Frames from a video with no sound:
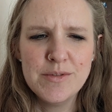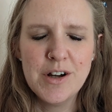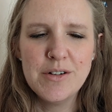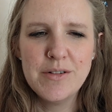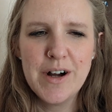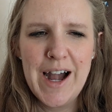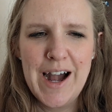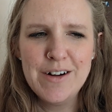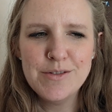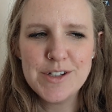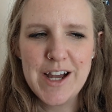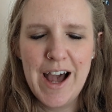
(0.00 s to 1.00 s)
know
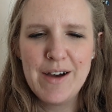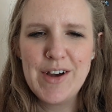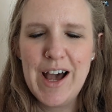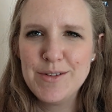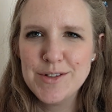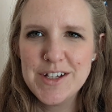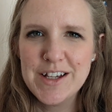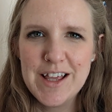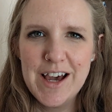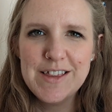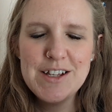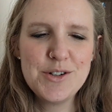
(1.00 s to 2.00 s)
how to have a house like
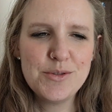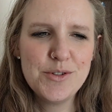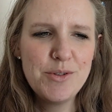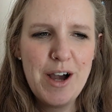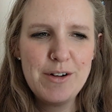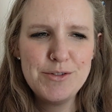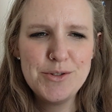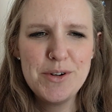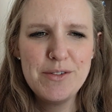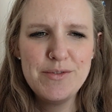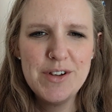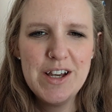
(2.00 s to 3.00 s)
that. They don't know how to
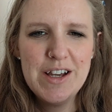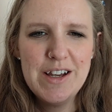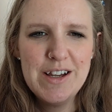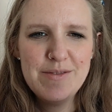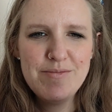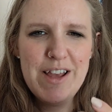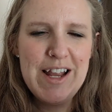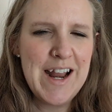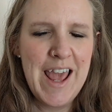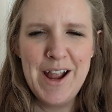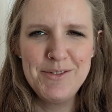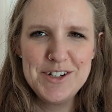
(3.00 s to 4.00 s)
have
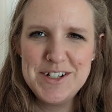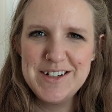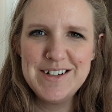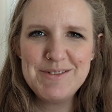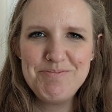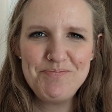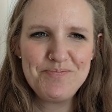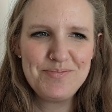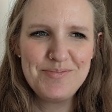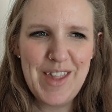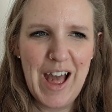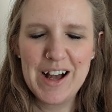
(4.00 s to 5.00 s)
inherited
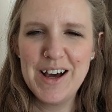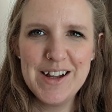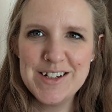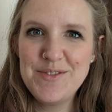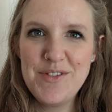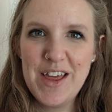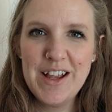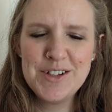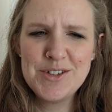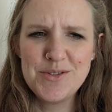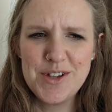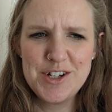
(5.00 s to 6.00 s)
that kind of thing,
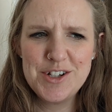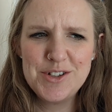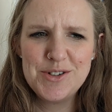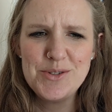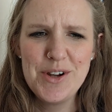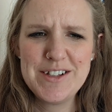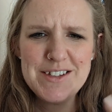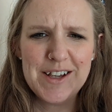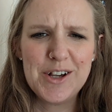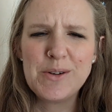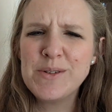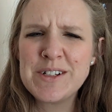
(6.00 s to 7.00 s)
so they just sort of, it's
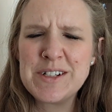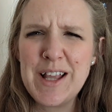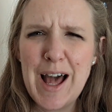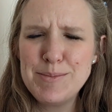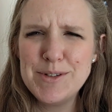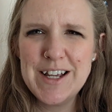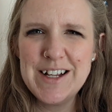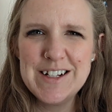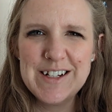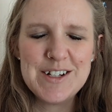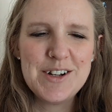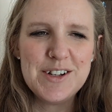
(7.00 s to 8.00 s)
like going
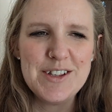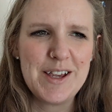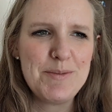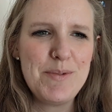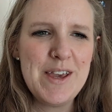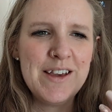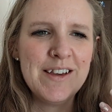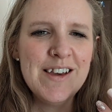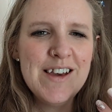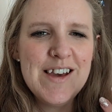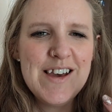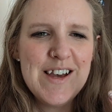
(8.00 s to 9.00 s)
dilapidated and like being
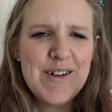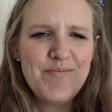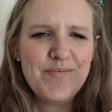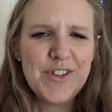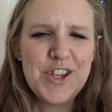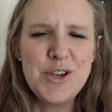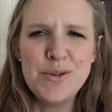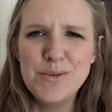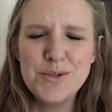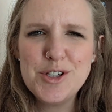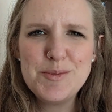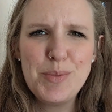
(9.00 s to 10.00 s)

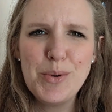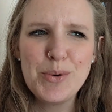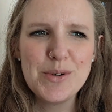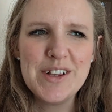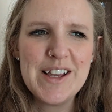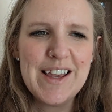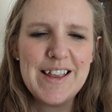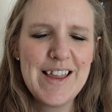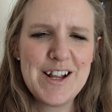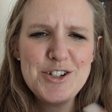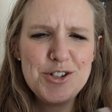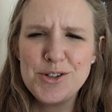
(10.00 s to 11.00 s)
used poorly, and
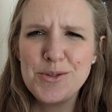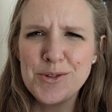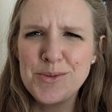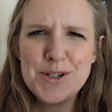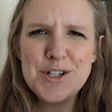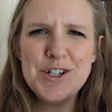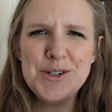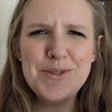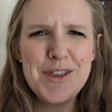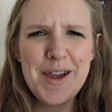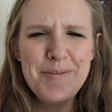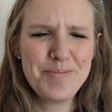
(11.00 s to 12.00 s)
they just don't know what to do
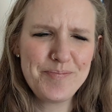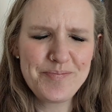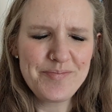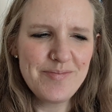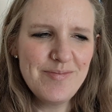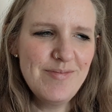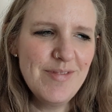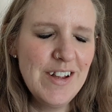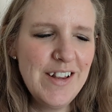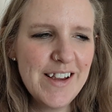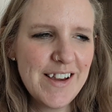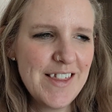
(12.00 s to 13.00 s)
with it.
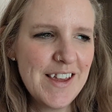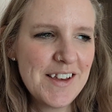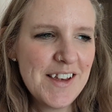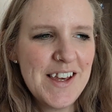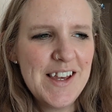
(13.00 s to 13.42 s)
Like I think,